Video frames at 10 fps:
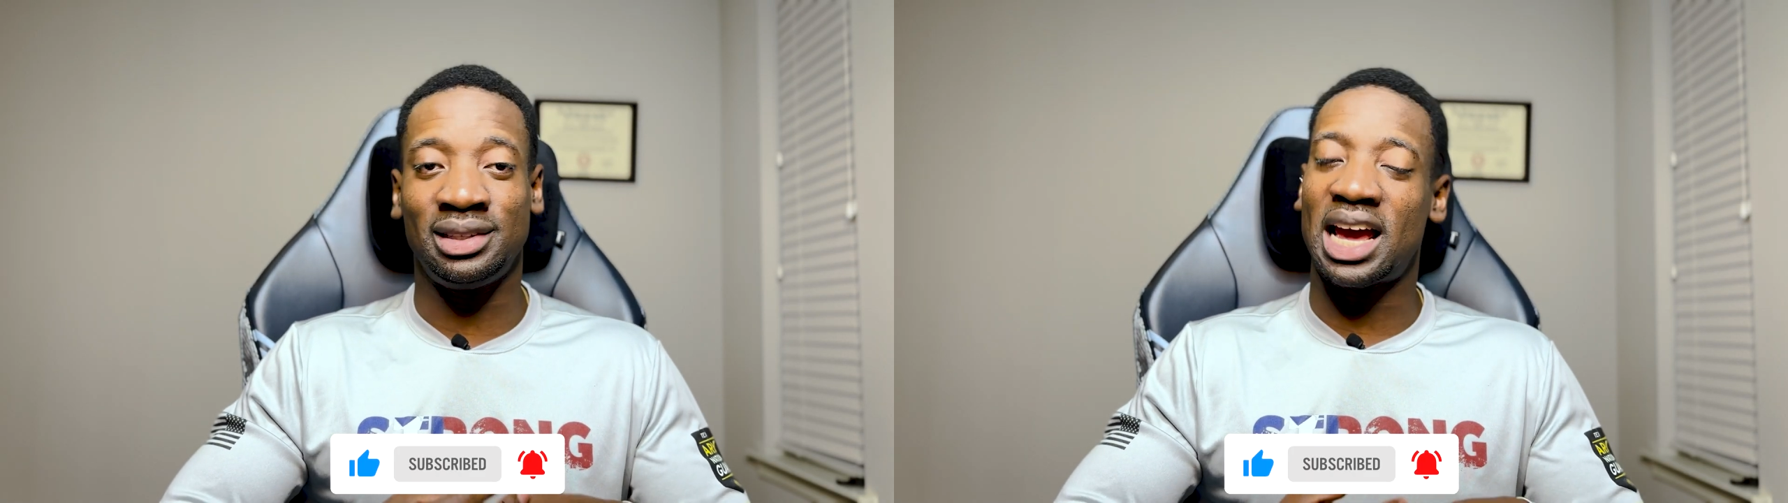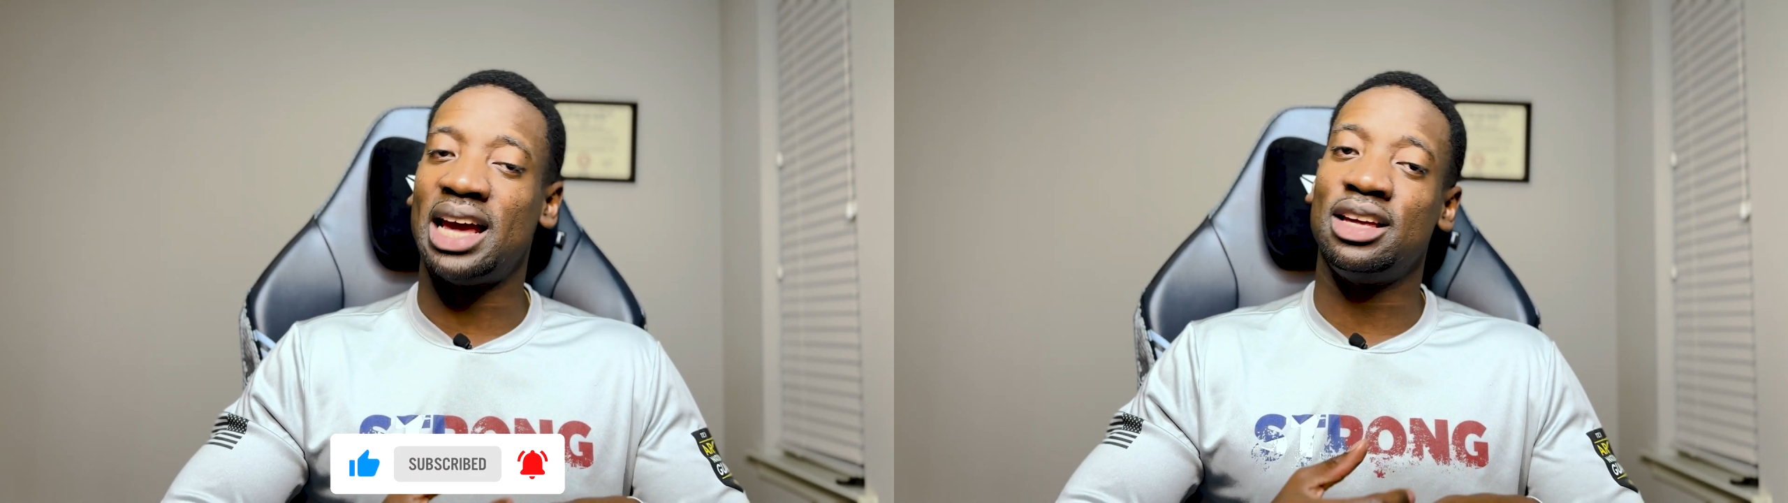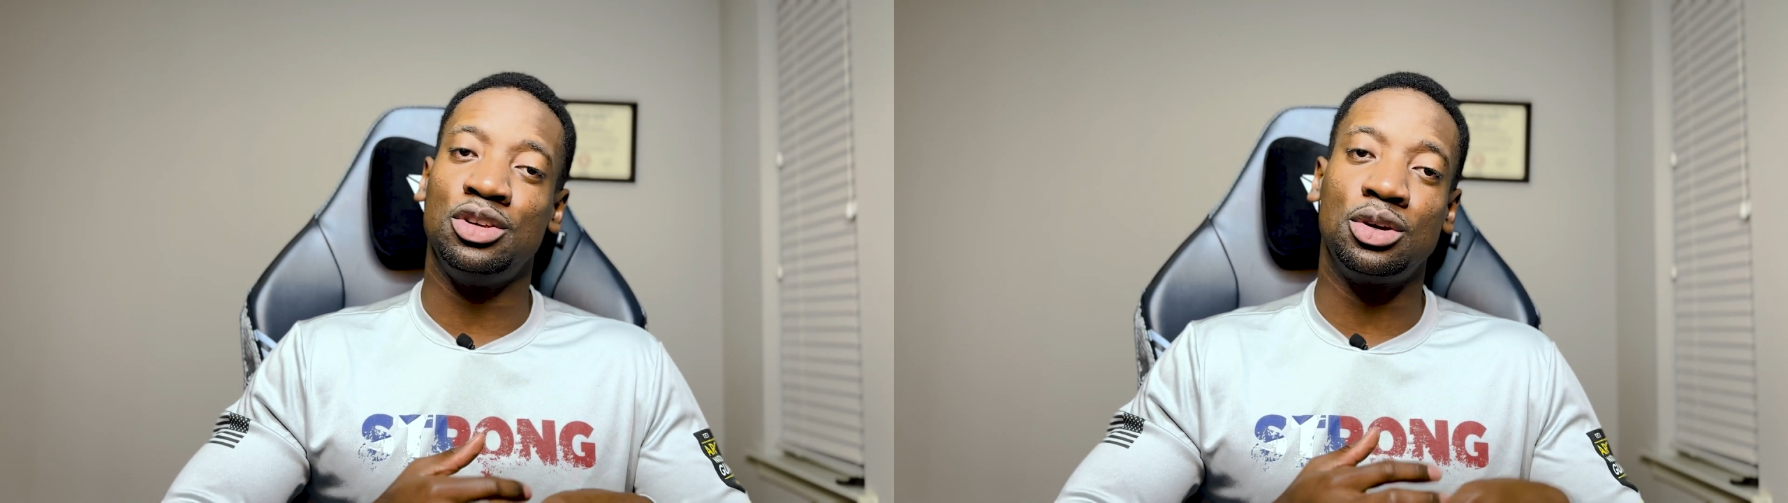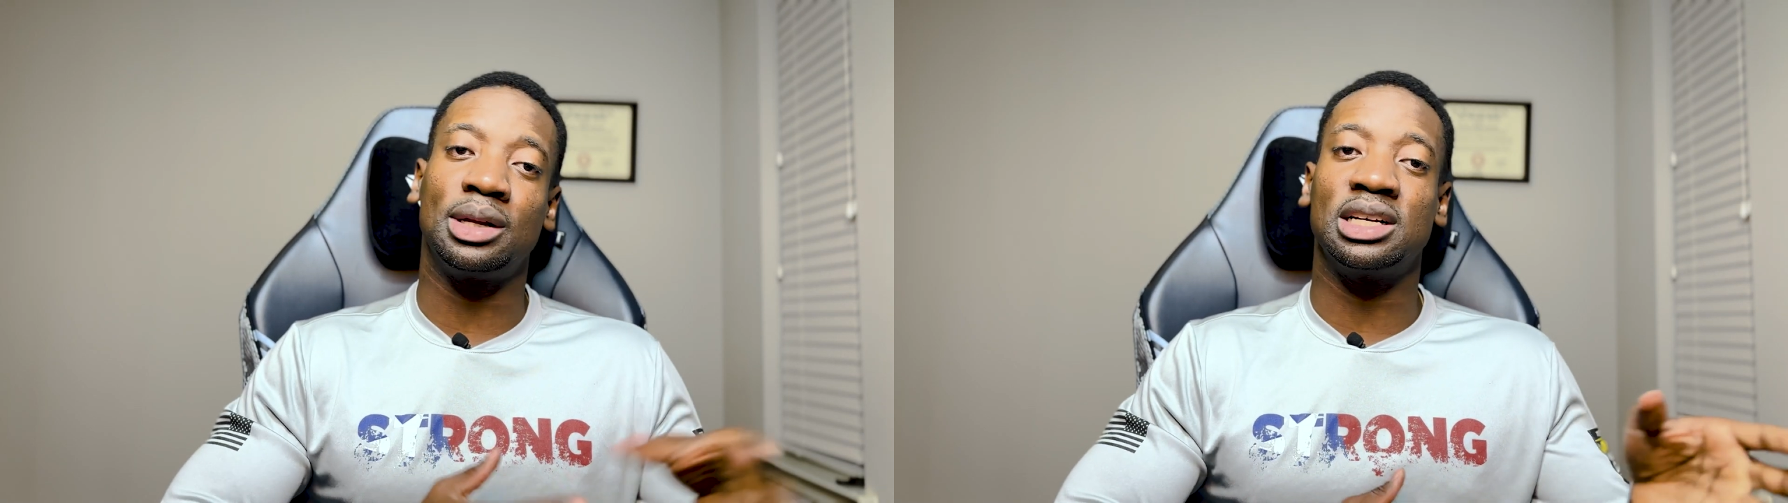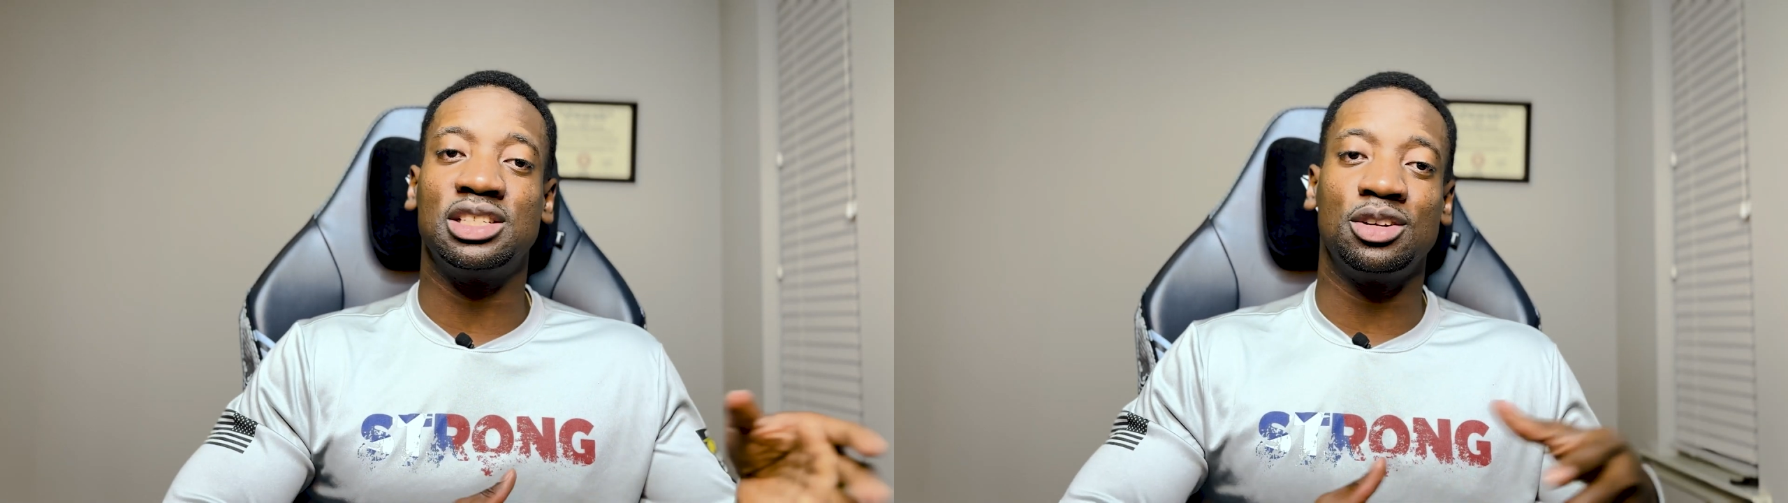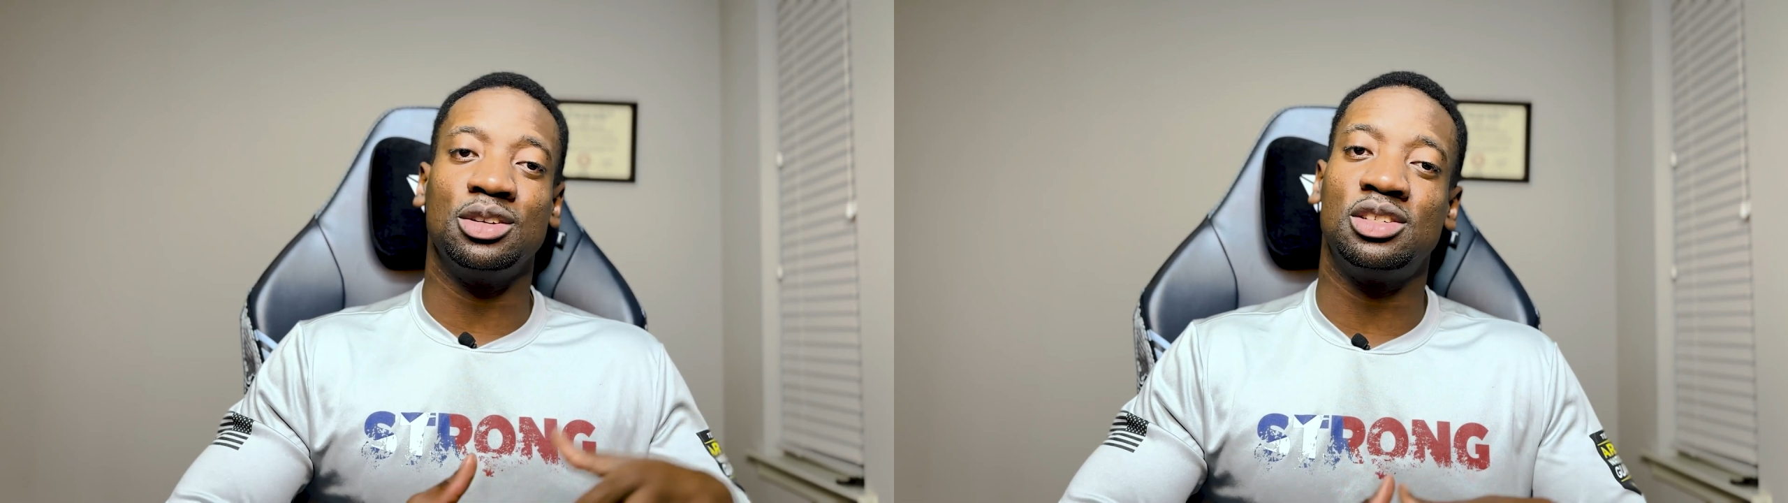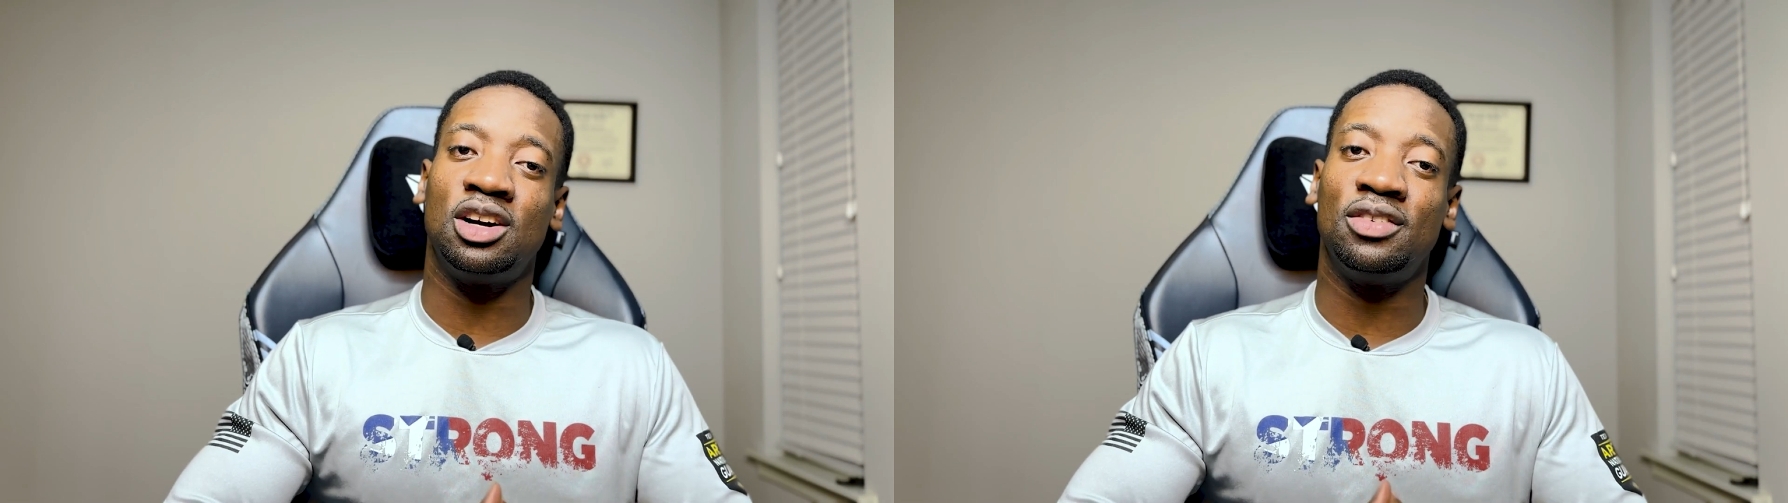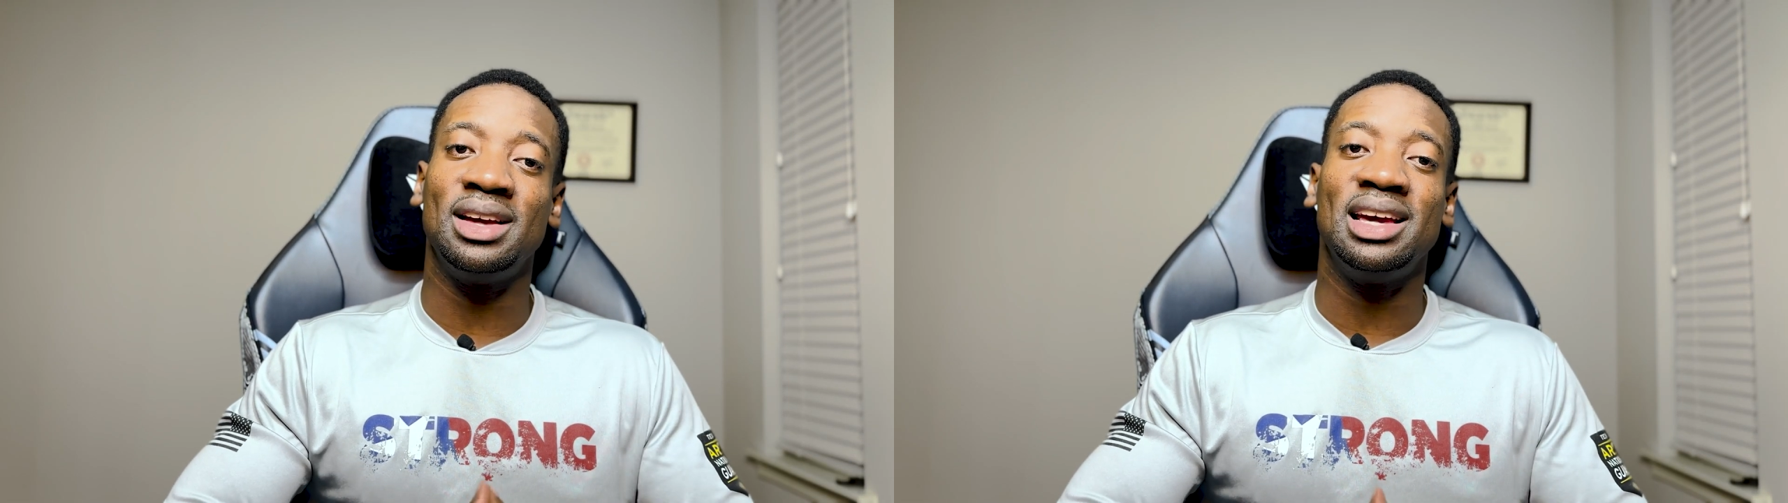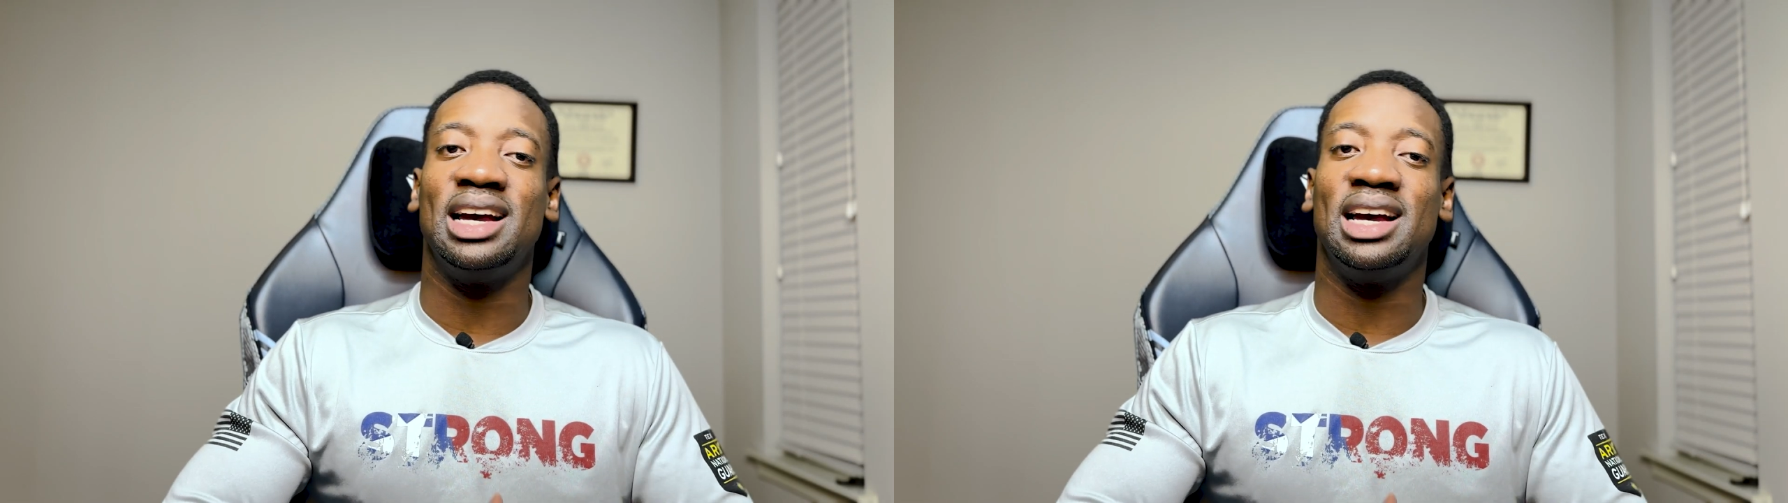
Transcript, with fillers: that you could consider yourself